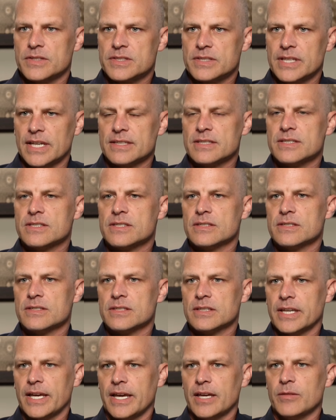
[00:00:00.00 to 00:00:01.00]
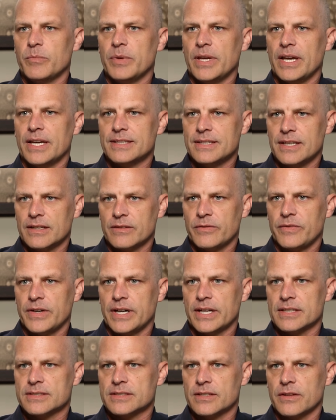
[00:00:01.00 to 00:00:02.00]
sentences can be
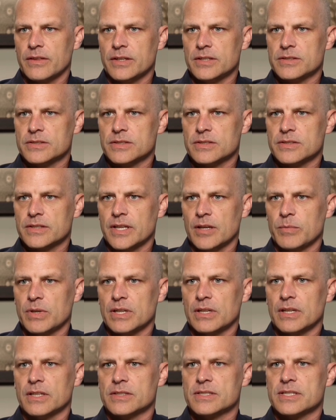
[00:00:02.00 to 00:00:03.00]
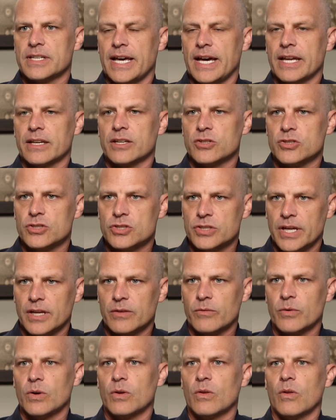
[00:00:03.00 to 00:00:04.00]
identified as a thesis statement. It's not a
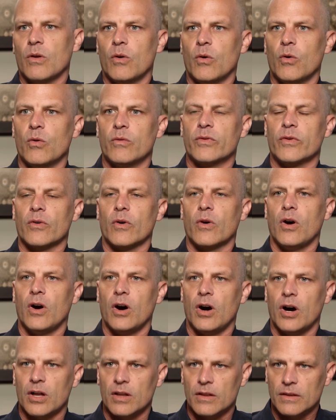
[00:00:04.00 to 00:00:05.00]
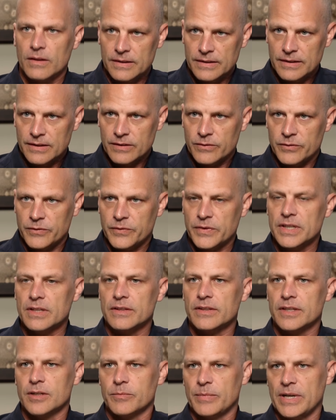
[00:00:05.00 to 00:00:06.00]
general overall
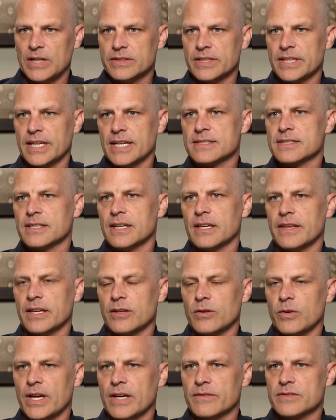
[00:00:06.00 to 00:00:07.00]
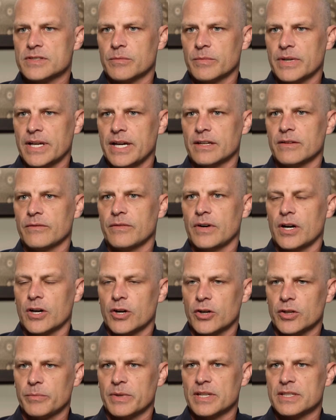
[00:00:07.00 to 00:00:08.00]
feeling about the essay that you have some kind of
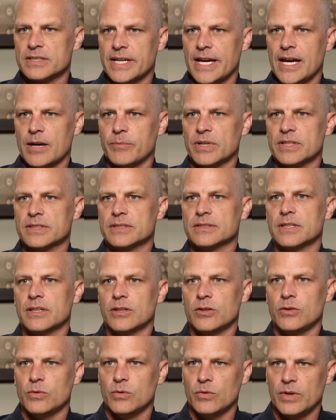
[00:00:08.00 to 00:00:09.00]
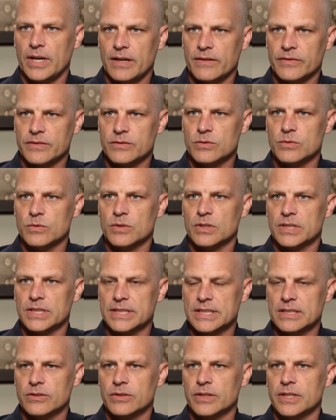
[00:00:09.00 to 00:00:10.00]
argument and topics. You have to
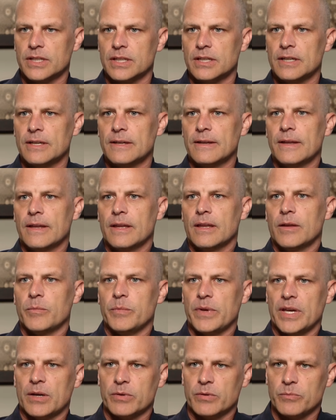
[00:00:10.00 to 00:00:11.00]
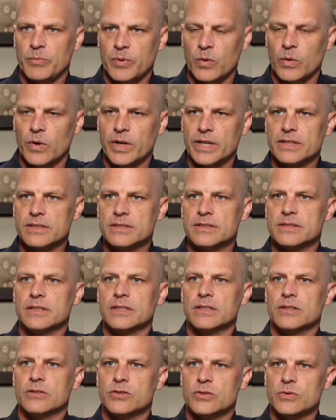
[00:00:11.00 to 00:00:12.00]
clearly be able to point
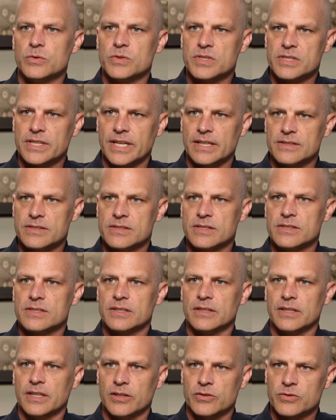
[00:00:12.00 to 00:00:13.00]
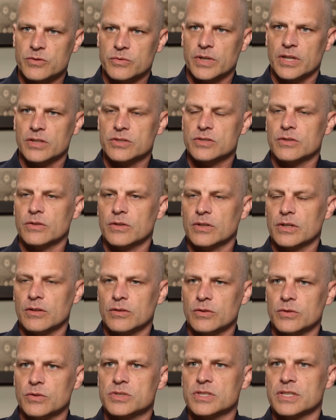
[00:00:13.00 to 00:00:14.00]
2 sentences in the introduction or
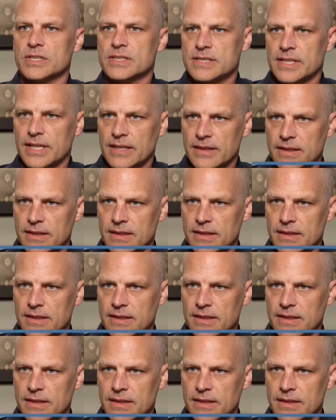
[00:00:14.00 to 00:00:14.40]
conclusion and say,